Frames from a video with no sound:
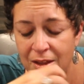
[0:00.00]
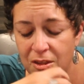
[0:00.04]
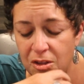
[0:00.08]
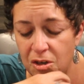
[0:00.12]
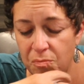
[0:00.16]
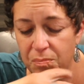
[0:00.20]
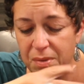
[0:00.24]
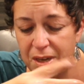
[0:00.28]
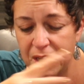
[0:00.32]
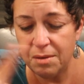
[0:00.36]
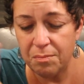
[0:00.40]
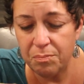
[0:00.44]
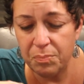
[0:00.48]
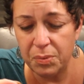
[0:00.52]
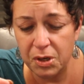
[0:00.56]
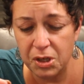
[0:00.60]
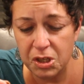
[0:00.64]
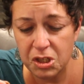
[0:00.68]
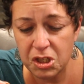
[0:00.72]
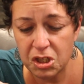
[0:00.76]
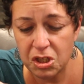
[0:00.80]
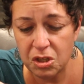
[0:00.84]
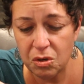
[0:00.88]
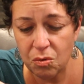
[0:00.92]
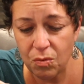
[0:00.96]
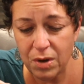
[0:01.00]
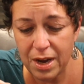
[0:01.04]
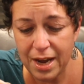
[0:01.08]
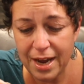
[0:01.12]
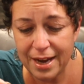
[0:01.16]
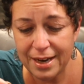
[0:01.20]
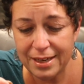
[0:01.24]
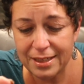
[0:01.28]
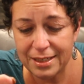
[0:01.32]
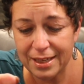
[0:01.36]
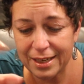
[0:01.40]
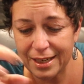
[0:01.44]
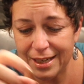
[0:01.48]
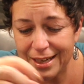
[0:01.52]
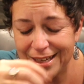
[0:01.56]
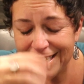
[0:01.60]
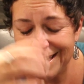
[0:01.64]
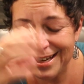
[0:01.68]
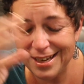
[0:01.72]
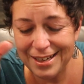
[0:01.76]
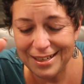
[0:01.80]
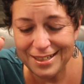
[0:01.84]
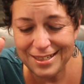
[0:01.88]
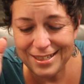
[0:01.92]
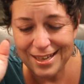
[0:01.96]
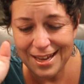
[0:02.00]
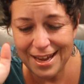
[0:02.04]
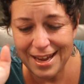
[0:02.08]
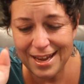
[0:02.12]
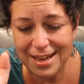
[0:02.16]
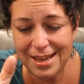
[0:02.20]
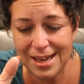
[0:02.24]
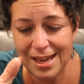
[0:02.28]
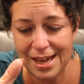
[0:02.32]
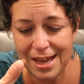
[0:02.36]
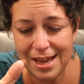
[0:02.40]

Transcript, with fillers: They're being pushed away. It's like, I can't take